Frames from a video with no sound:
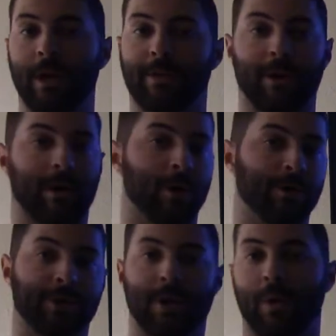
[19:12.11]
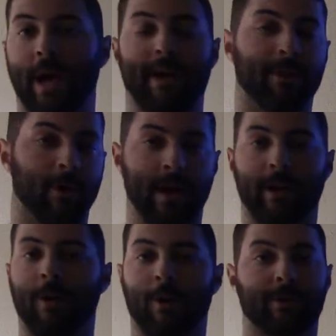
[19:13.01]
The coaches don't have a
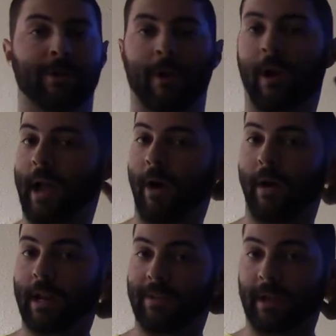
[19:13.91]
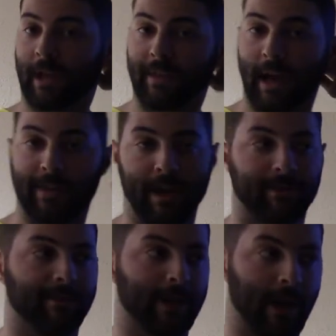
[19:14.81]
credit card to their account, anything like that. They have
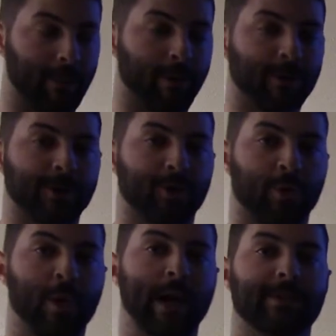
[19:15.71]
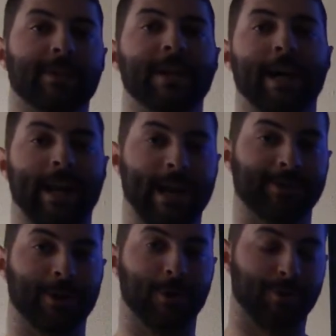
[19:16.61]
to fill out a purchase request, and it has
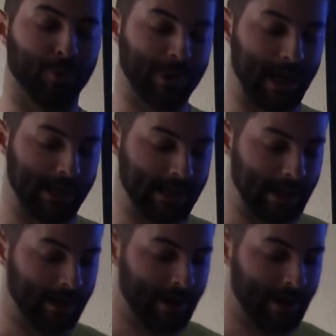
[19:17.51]
to go through the AD.